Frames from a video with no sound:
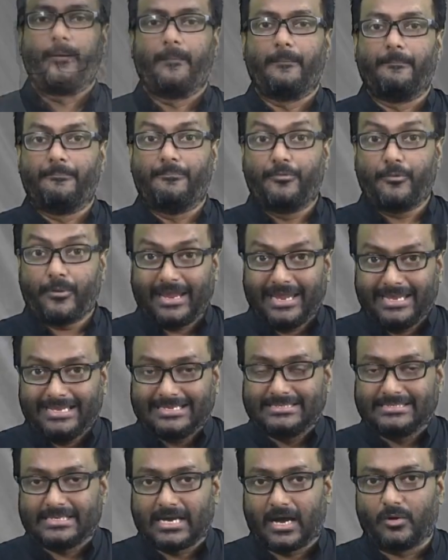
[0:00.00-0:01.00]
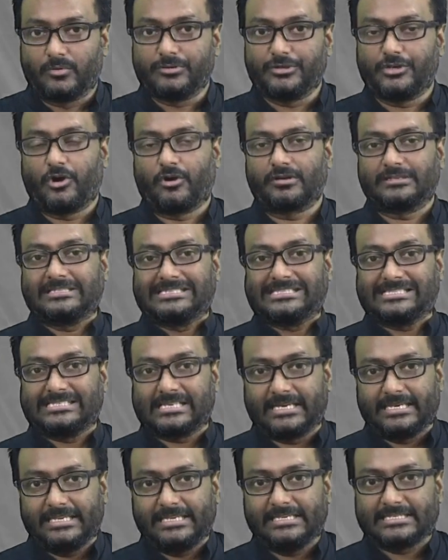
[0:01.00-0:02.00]
break down your
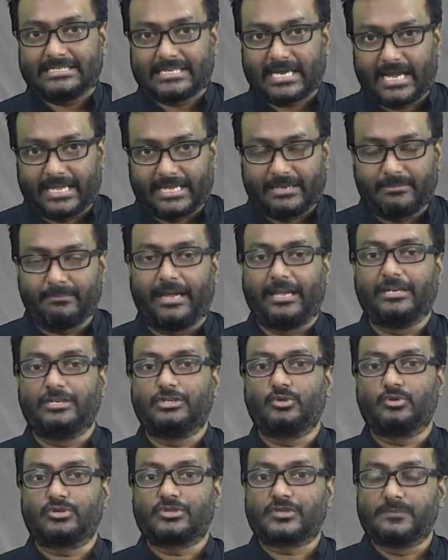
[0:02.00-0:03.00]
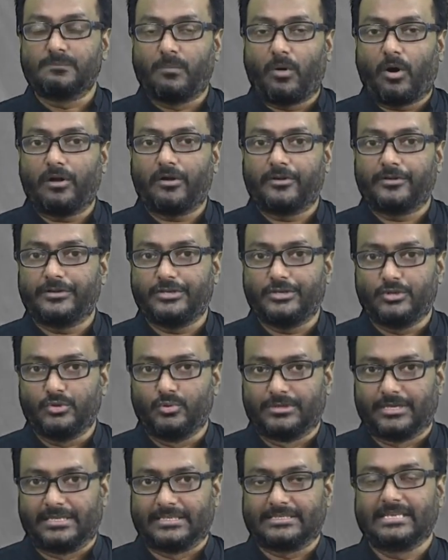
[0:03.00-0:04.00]
study time into smaller
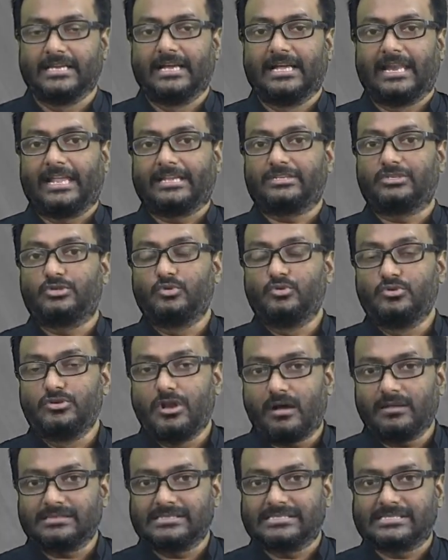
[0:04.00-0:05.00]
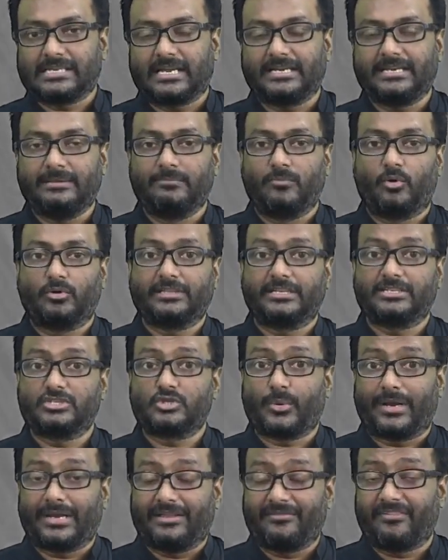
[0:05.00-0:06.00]
units. Like, do not study more than
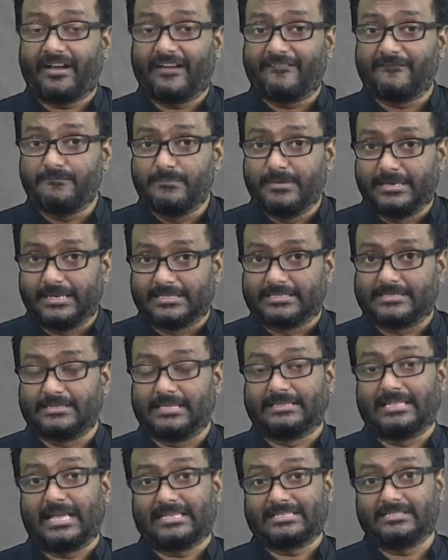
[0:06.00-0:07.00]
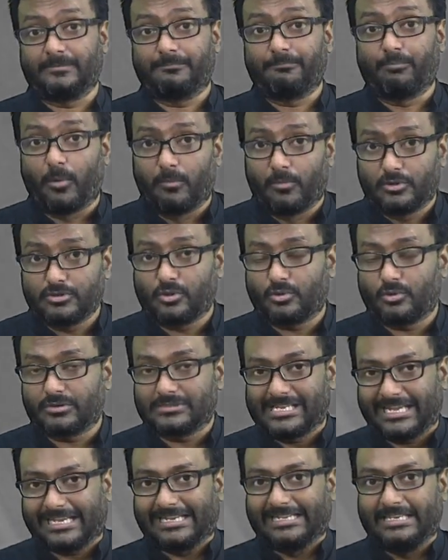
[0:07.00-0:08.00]
twenty-five minutes. That's the Pomodoro
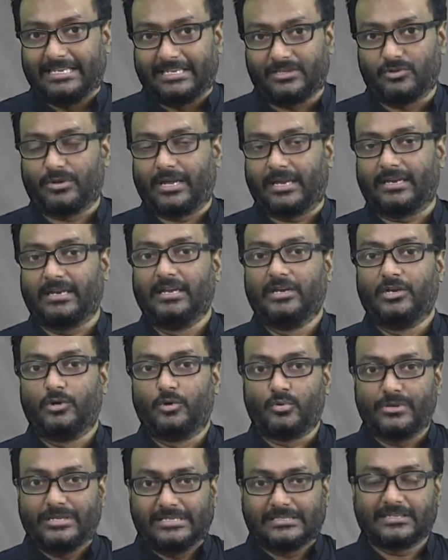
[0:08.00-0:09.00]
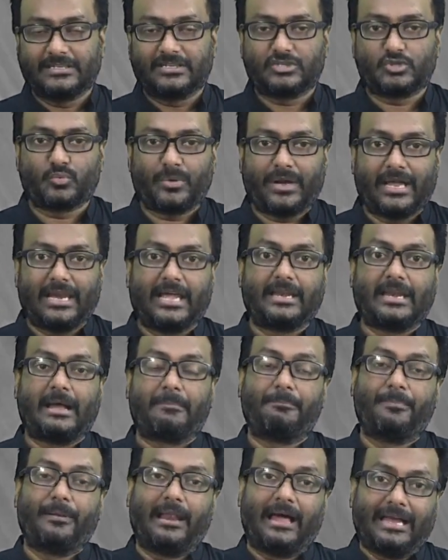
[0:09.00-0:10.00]
technique. You can research well and
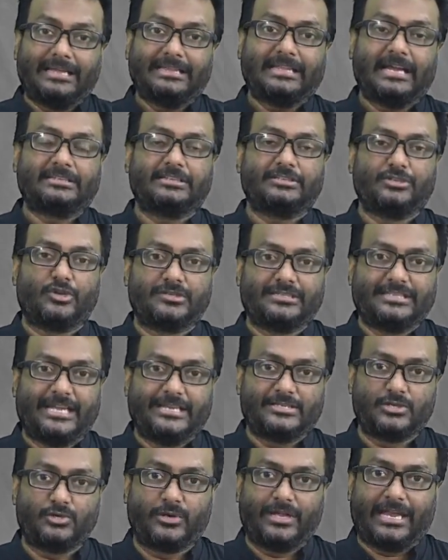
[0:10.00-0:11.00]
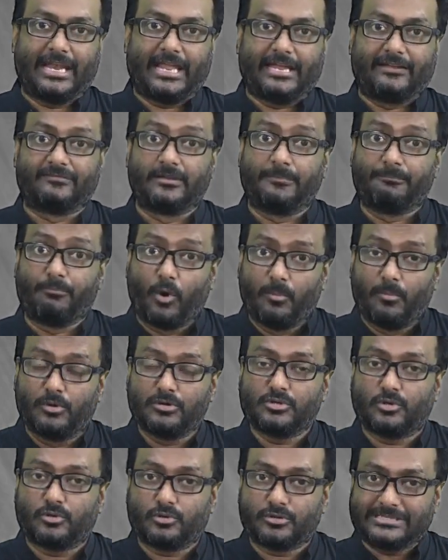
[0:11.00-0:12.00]
apply that in your day-to-day life. The
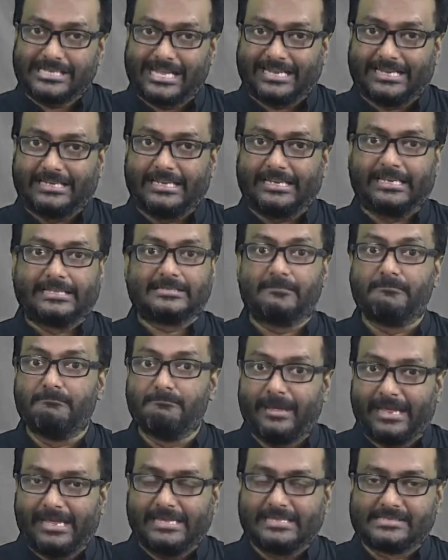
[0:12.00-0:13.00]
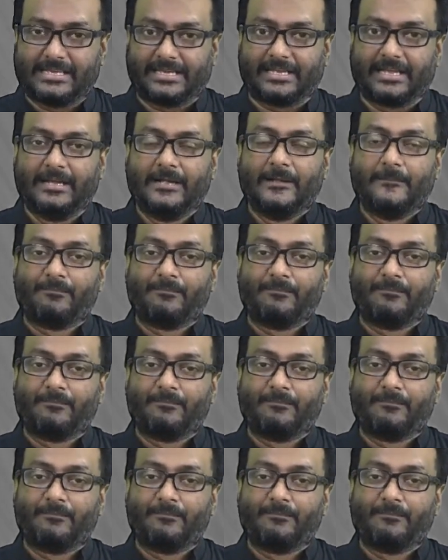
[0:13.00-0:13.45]
Pomodoro technique, it's amazing.